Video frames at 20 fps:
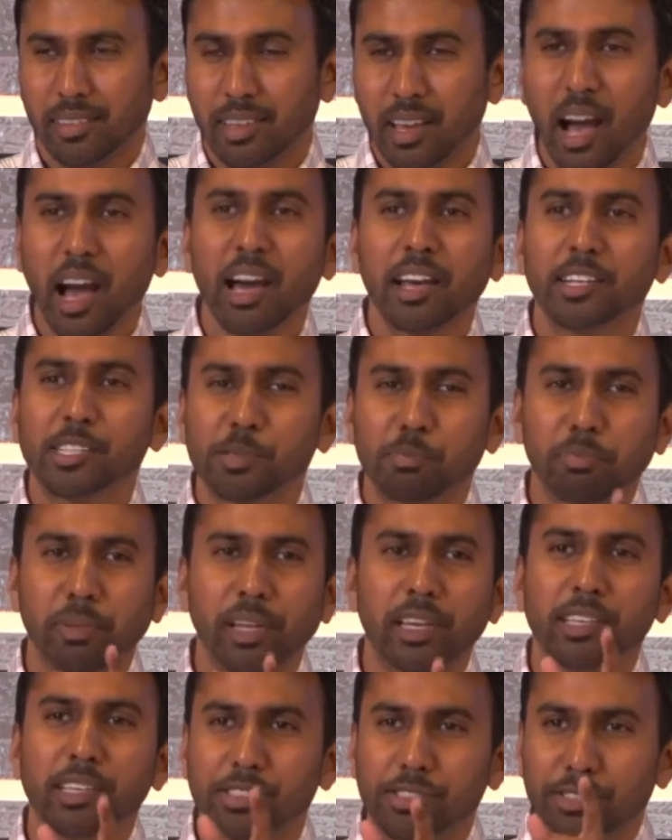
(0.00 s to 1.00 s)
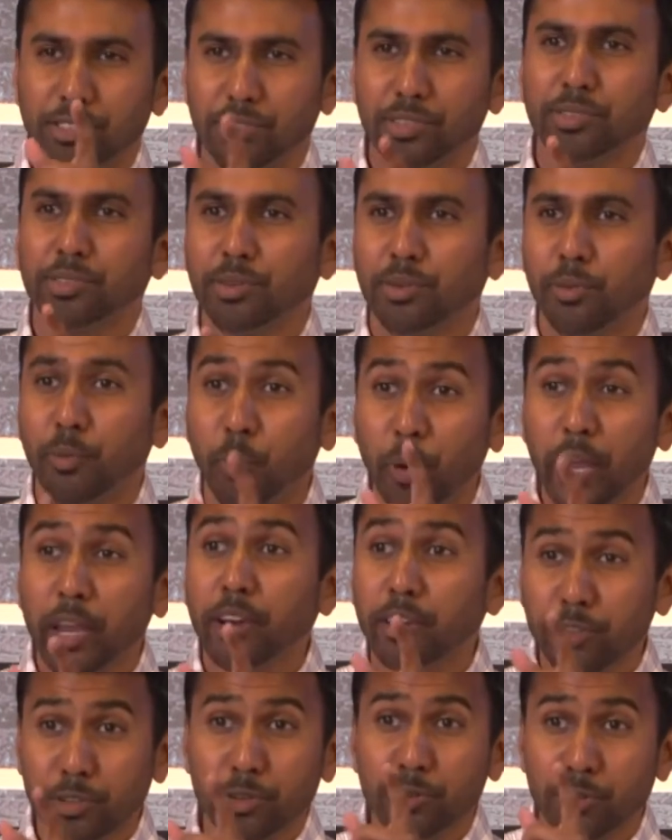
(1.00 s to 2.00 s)
God has placed you
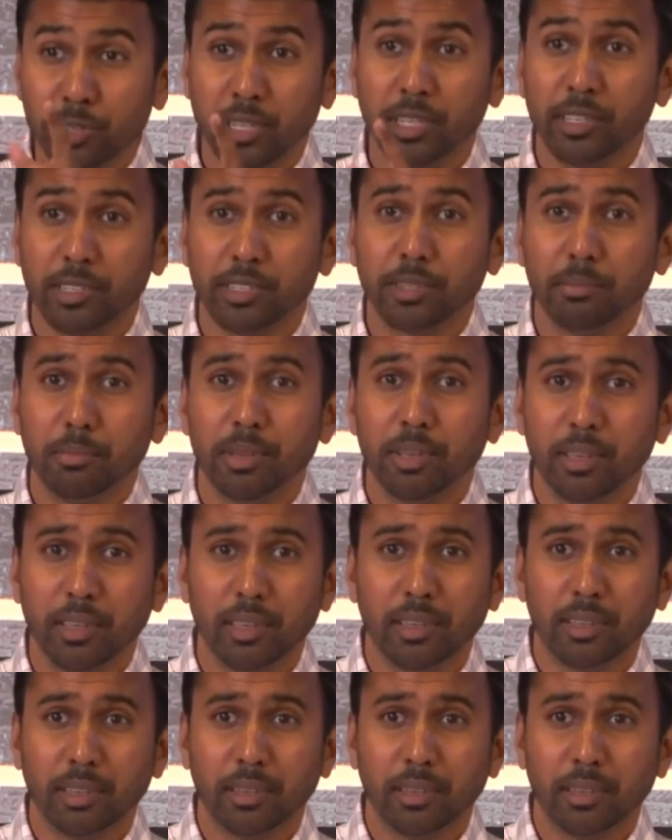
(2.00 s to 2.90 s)
where you need to be.